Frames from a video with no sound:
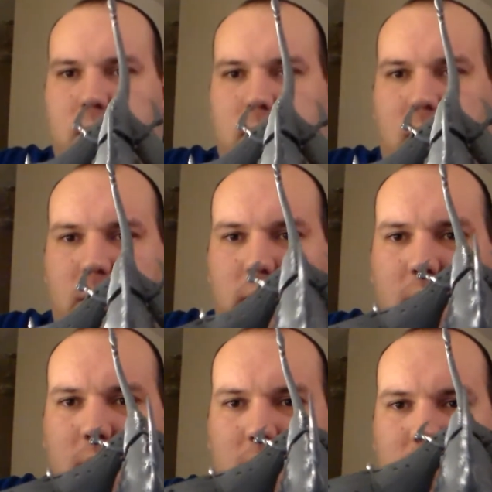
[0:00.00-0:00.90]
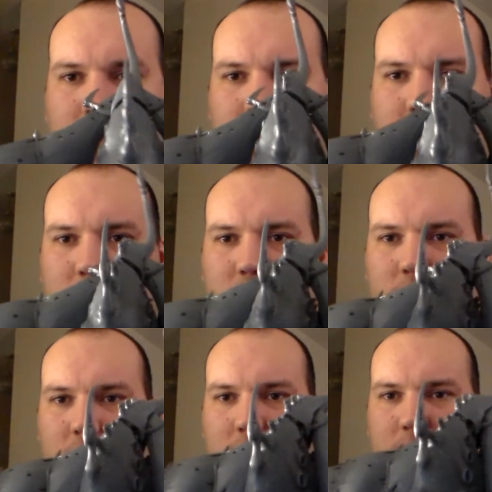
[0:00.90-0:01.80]
The model has
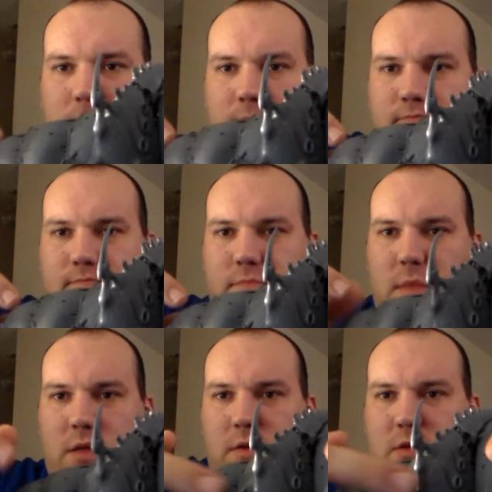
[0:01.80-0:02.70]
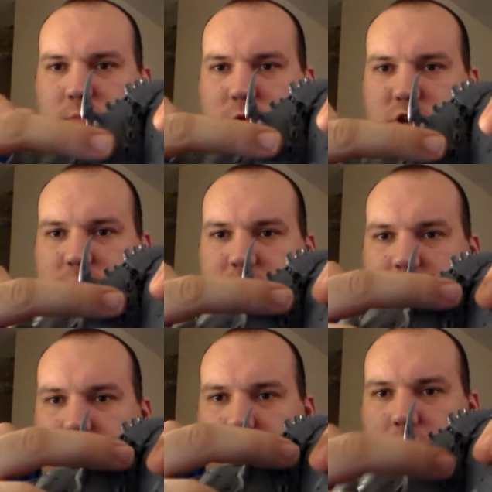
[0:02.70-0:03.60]
these, the spore
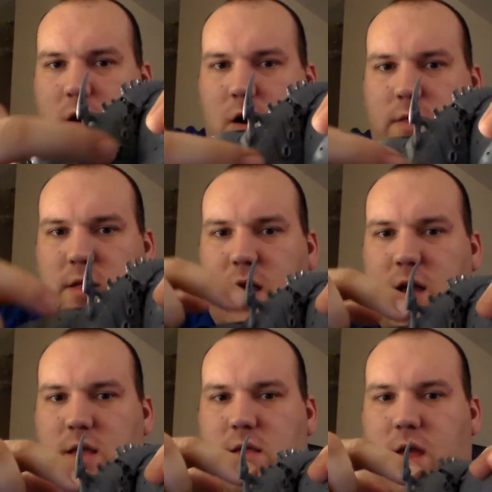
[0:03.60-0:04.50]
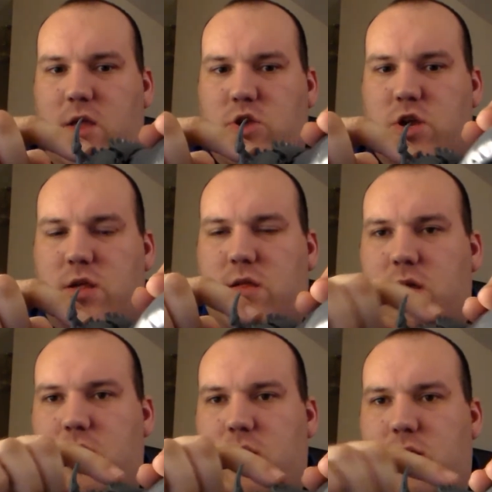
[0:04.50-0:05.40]
chimneys on the sides and
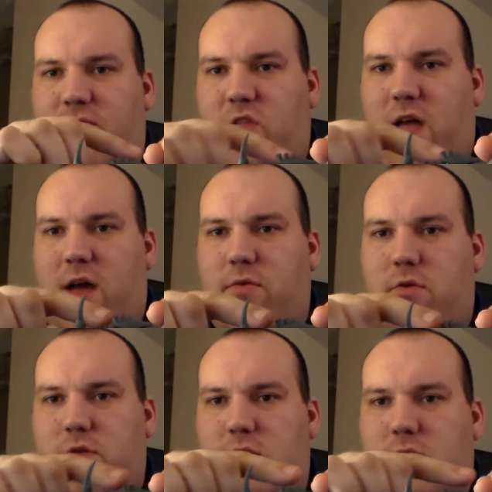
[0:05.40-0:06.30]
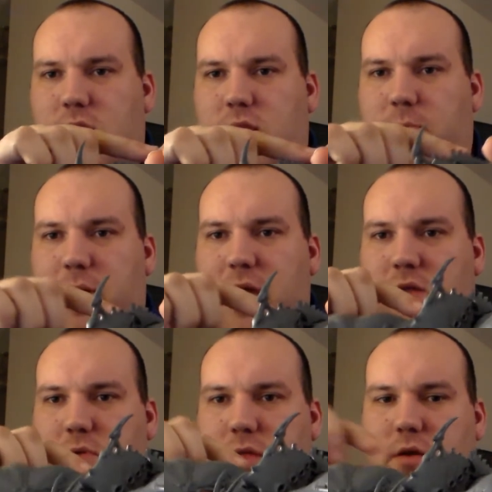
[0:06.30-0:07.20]
just the flat or the
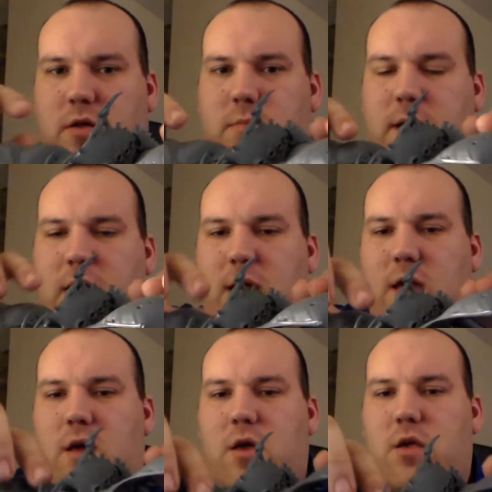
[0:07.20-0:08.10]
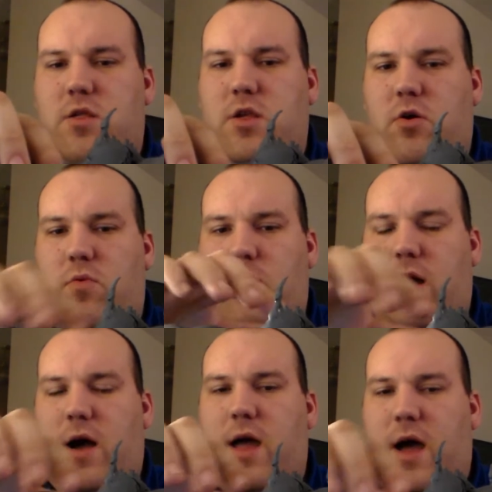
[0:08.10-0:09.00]
peaked ones on the back. So
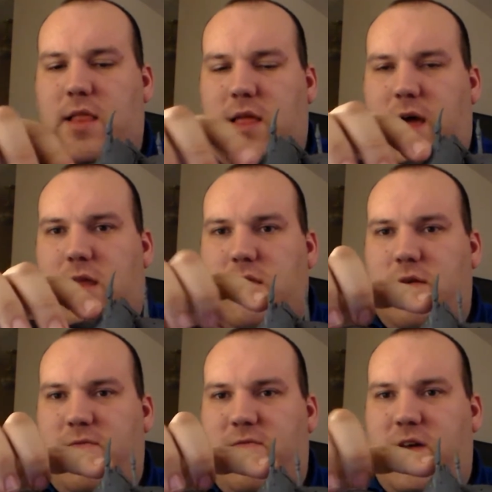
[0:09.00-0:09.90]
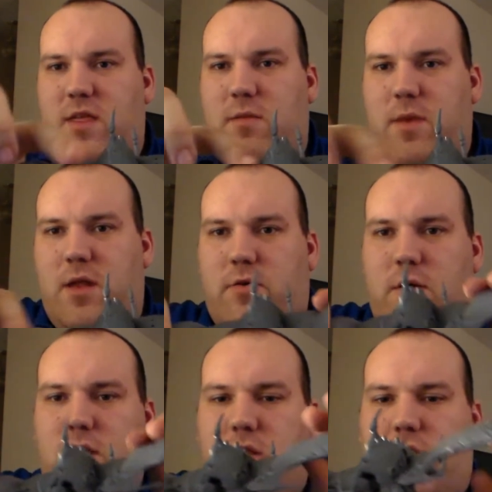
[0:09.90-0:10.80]
I liked the fin in the
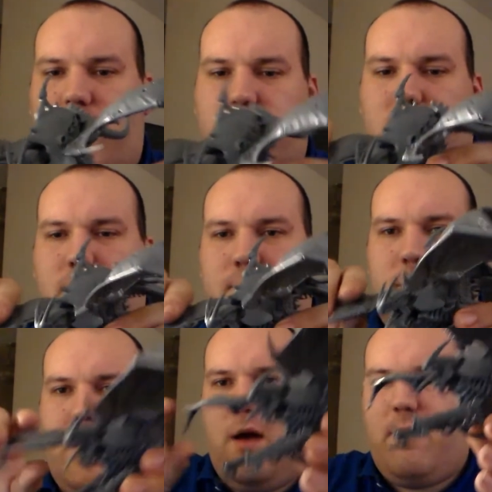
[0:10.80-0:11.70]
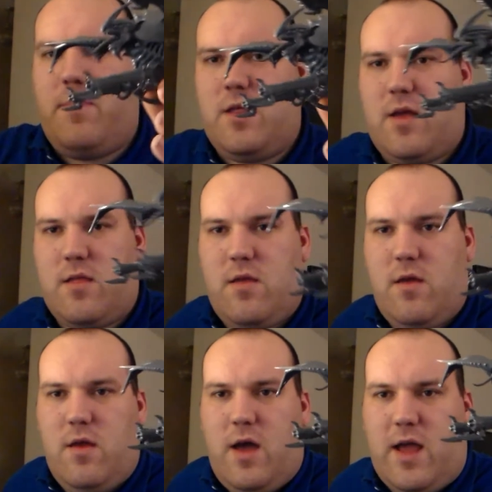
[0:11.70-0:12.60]
middle. So yeah, but
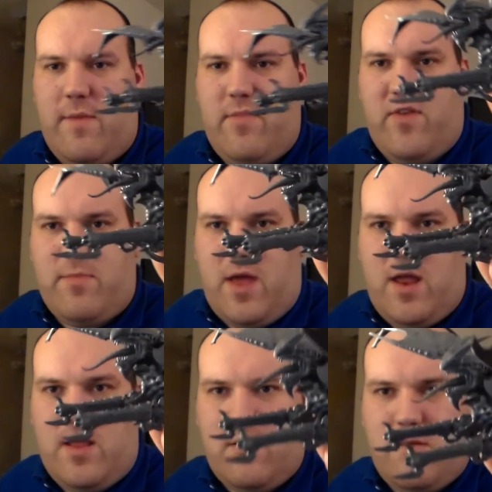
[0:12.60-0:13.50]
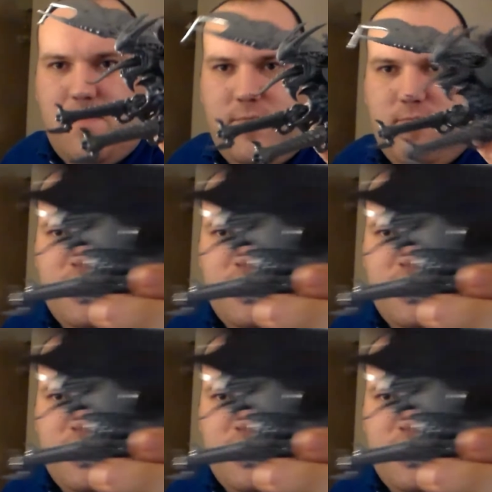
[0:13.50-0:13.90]
I gave him the Venom cannons.